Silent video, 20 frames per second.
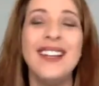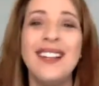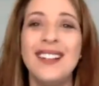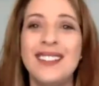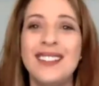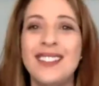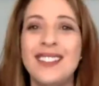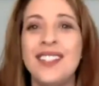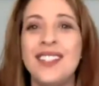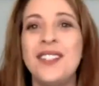I'll
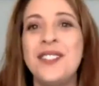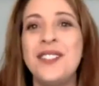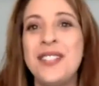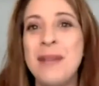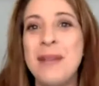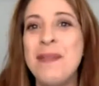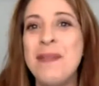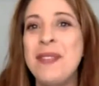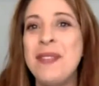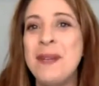tell you
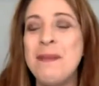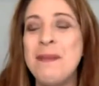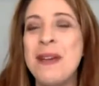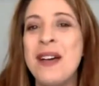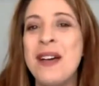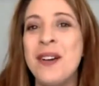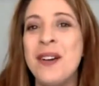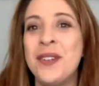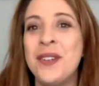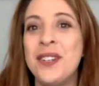something
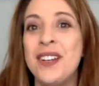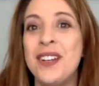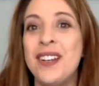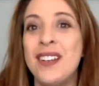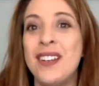about